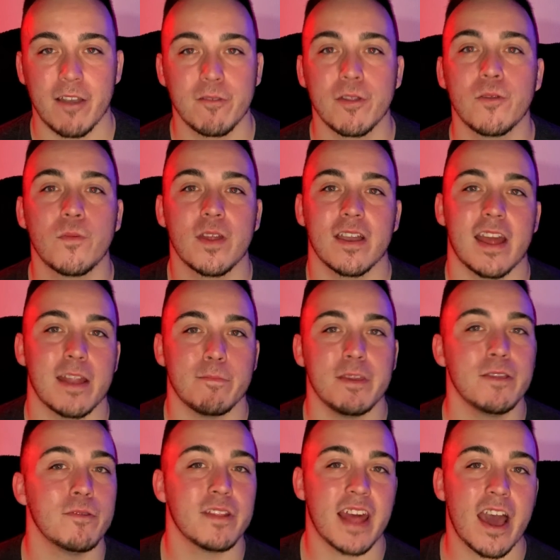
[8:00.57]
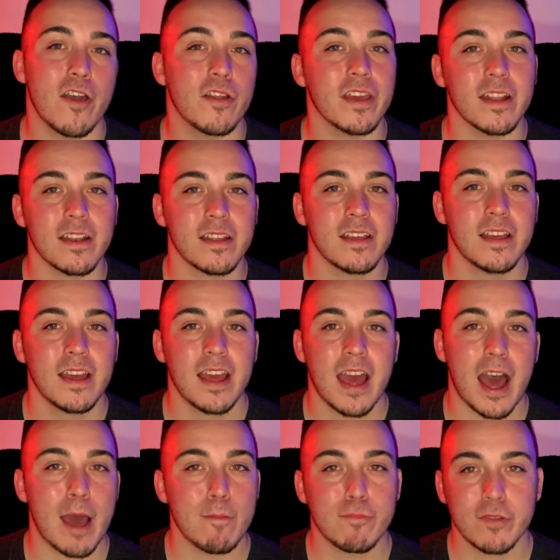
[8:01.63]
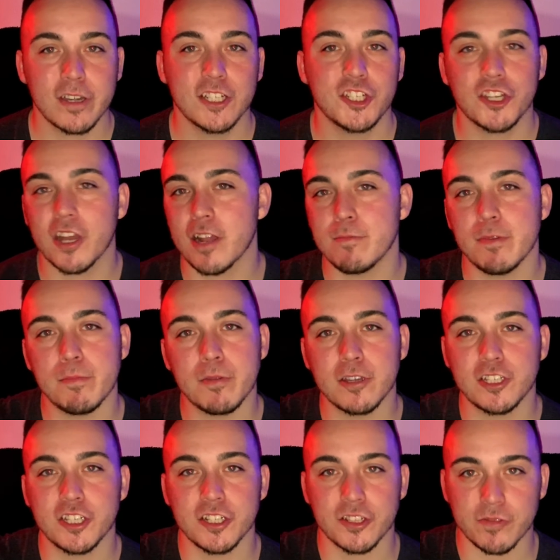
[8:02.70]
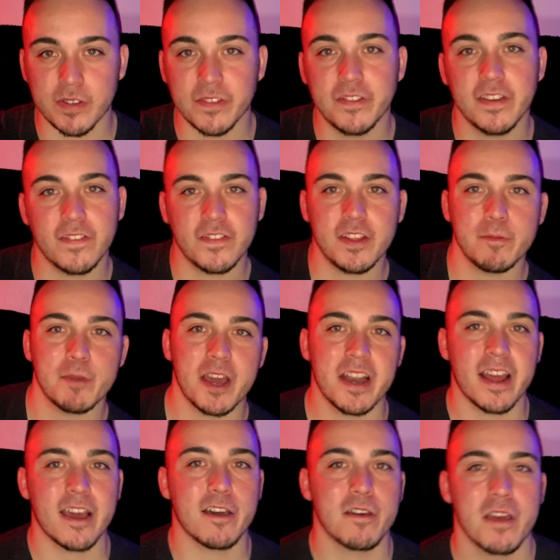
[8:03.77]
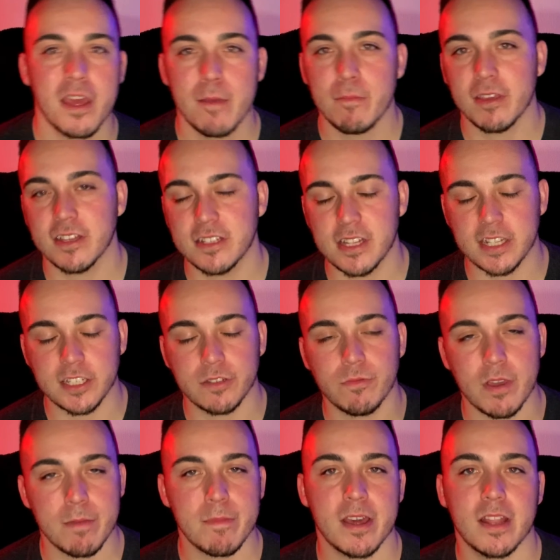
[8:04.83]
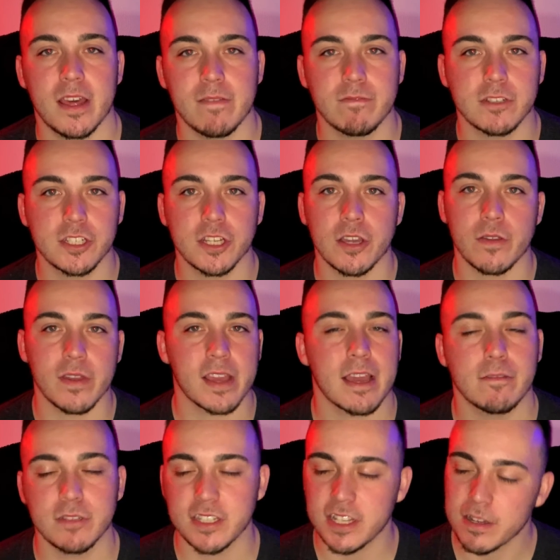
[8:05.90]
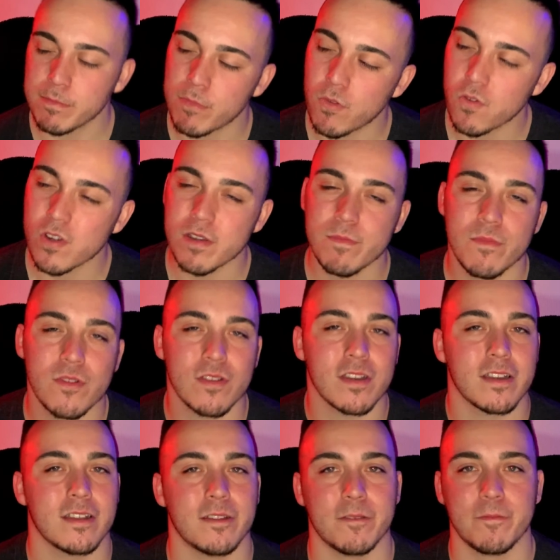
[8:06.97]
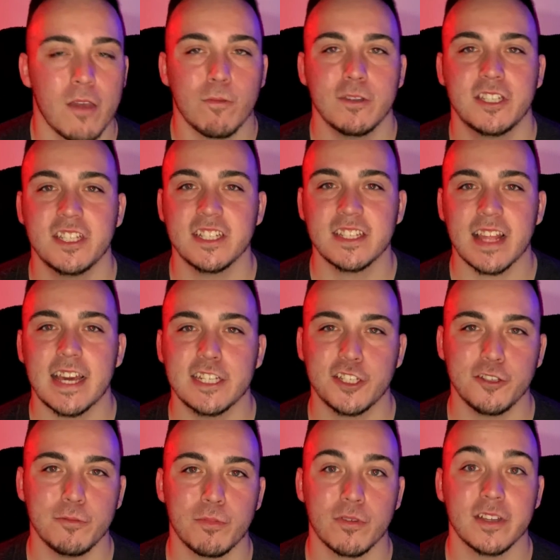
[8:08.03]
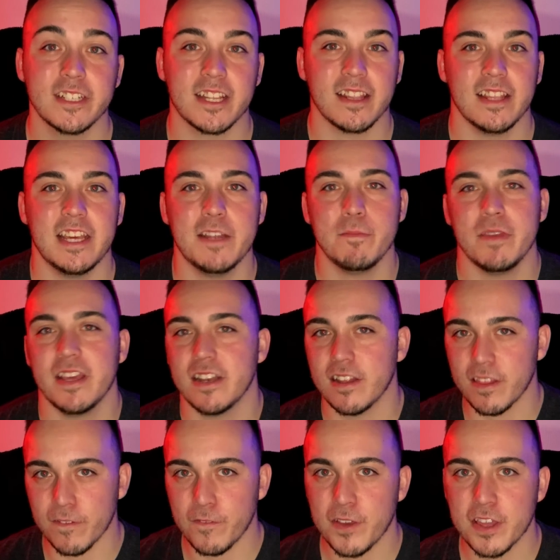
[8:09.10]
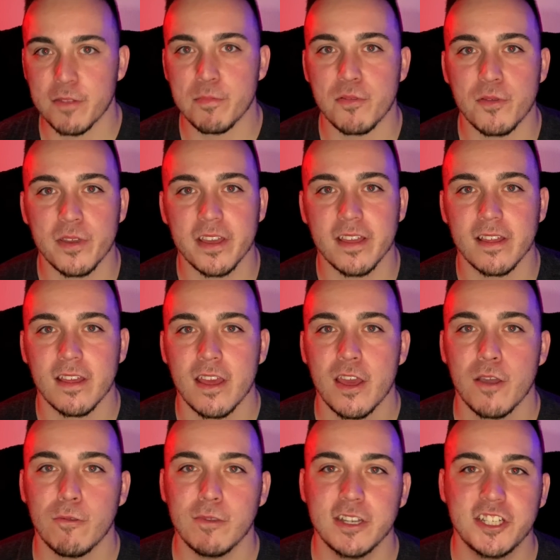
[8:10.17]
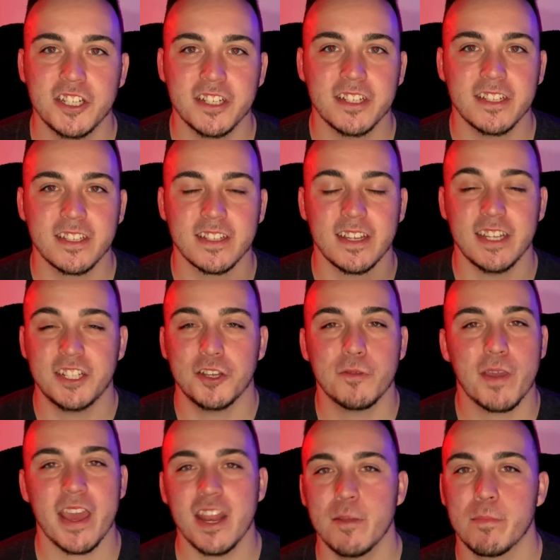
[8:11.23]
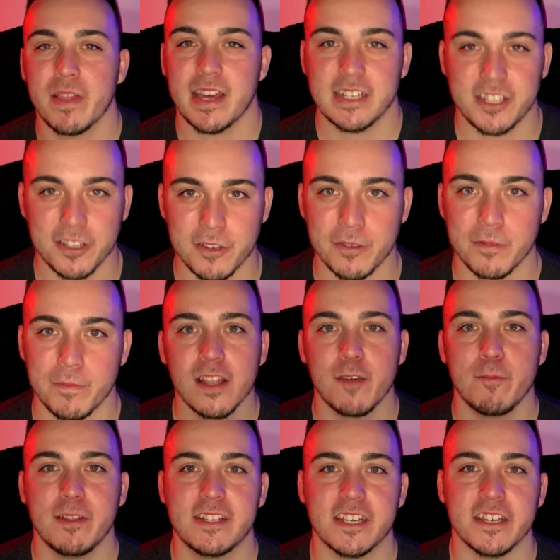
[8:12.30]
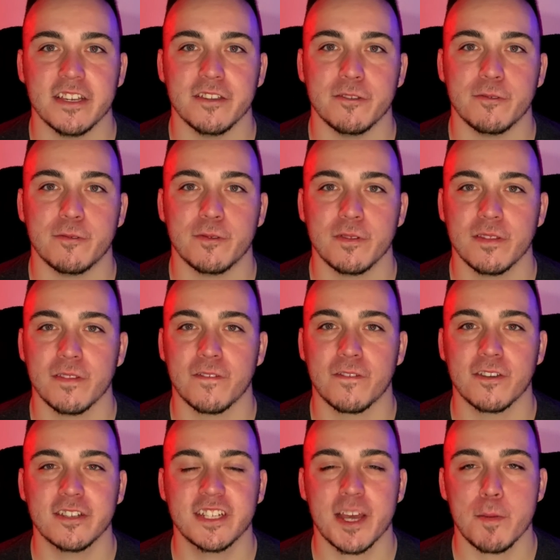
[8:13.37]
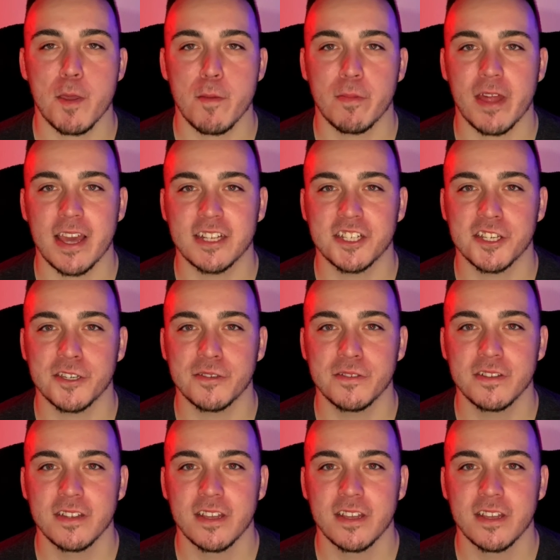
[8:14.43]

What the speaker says: where I'd be without it. I'm pretty sure I'd be pushing 350 by now because that's the way my life was going. I was eating more and more. Which these last 2 points lead me into the 5th point, which is it's okay to plateau. Let me tell you, the first time I plateaued